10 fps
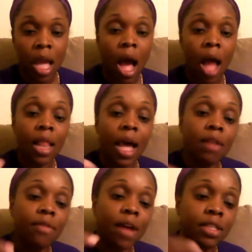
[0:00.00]
a lot
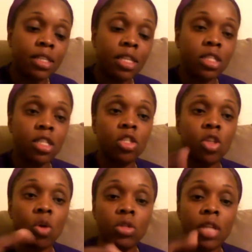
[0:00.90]
of our sisters
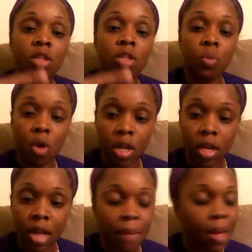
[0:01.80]
don't take the
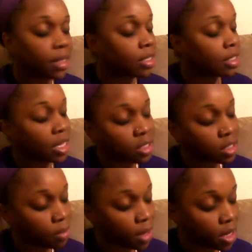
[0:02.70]
warning. I'm gonna have to say it,
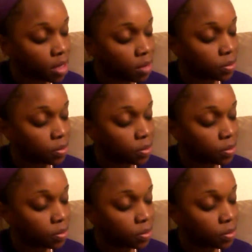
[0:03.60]
Sister Miami.